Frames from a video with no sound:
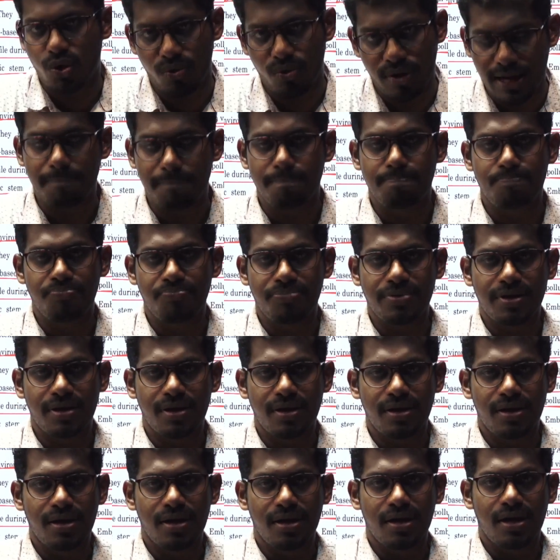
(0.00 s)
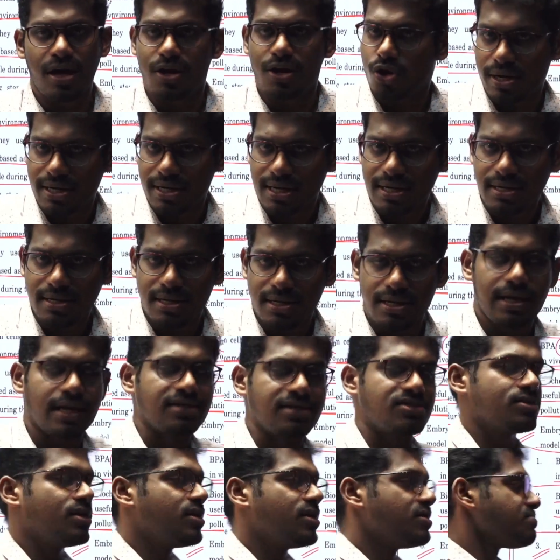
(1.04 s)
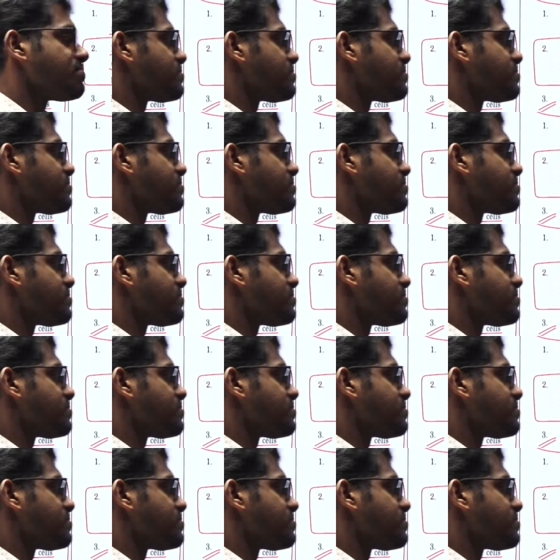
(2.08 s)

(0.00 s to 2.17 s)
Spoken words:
only. Are you got it? Yes.